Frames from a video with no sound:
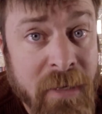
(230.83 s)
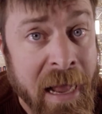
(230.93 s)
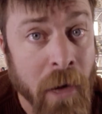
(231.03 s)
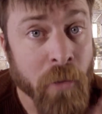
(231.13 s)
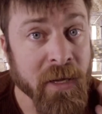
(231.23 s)

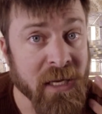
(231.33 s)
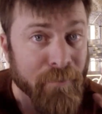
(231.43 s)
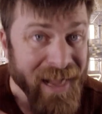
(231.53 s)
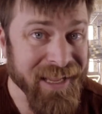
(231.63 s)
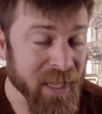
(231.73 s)
Now, in
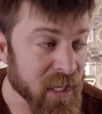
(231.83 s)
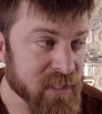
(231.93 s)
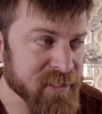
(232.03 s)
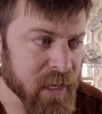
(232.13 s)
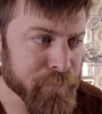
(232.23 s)
my
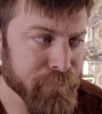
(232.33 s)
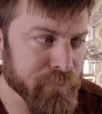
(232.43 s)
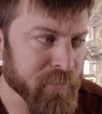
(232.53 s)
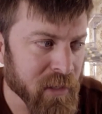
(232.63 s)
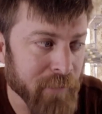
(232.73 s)
case,
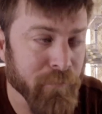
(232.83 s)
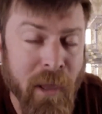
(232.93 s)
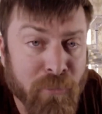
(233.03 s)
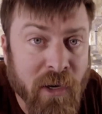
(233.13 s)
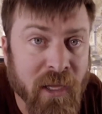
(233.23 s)
I'm
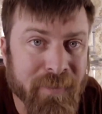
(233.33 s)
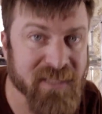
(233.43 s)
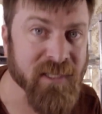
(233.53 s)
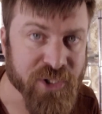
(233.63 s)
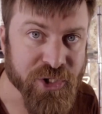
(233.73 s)
running a
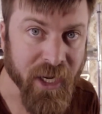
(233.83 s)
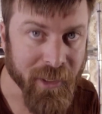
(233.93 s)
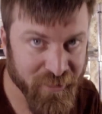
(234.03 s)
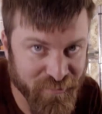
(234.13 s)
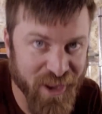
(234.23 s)
business
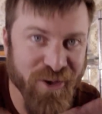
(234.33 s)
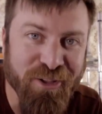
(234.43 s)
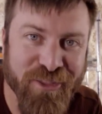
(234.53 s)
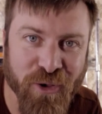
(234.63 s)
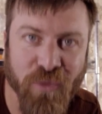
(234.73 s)
channel.
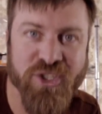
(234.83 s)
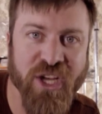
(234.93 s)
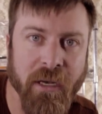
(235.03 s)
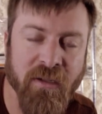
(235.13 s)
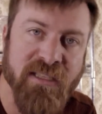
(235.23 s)
The whole
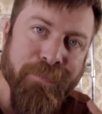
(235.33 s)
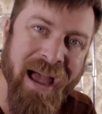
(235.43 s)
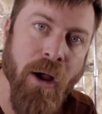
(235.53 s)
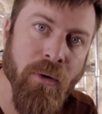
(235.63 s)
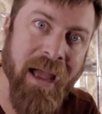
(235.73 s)
channel is
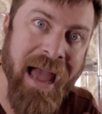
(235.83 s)
about